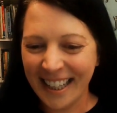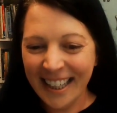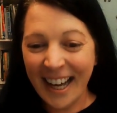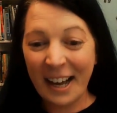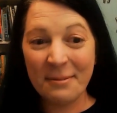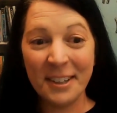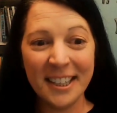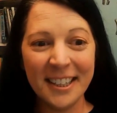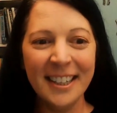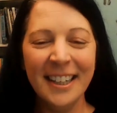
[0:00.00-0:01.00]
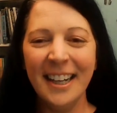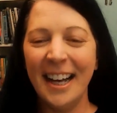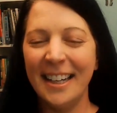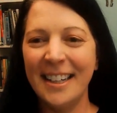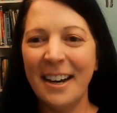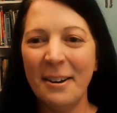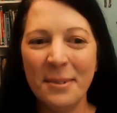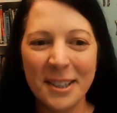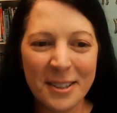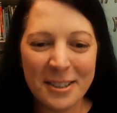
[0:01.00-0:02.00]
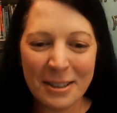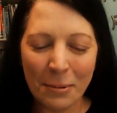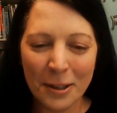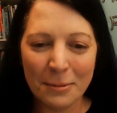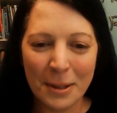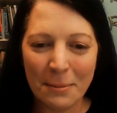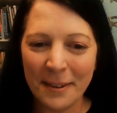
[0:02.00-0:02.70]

like i'm here and now i'm here to support yeah.